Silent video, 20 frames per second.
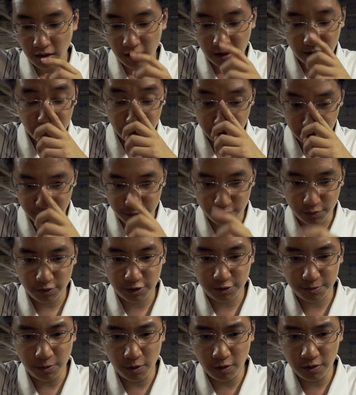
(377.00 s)
Like it's
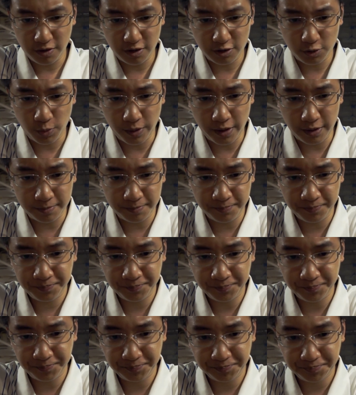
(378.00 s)
smooth, it's wet.
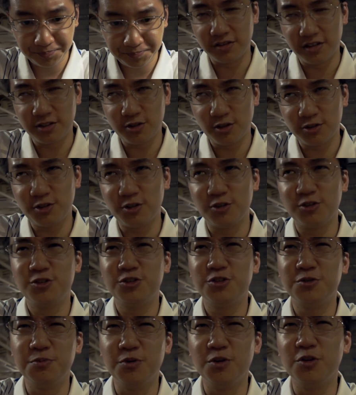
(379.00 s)
It's also
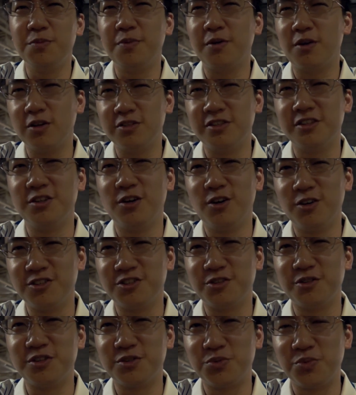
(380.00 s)
smooth because it
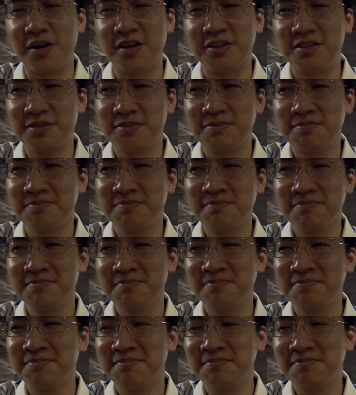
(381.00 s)
also is wet.
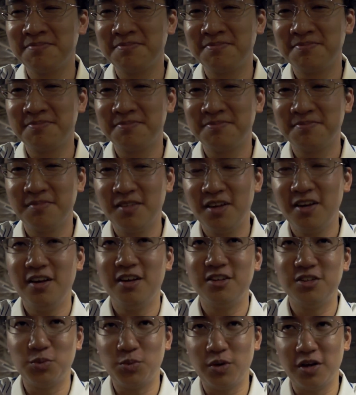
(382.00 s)

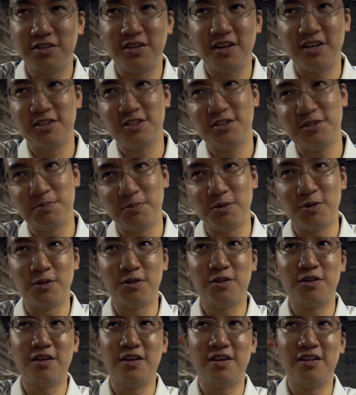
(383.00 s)
It's wet and
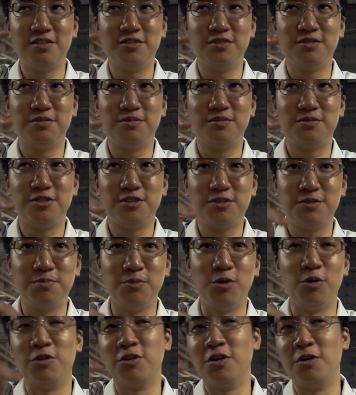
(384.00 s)

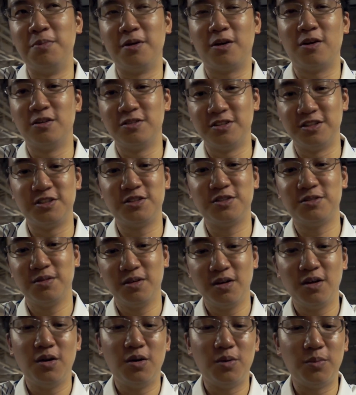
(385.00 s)
smoother because it's
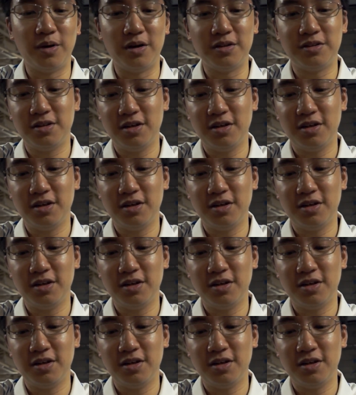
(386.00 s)
wet.